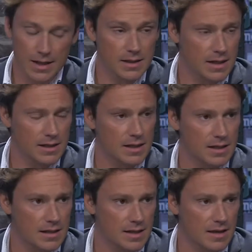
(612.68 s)

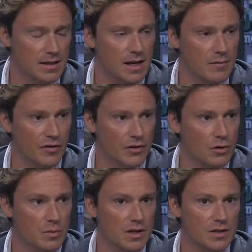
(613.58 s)
is that the same for you?
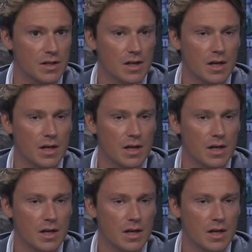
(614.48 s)
Because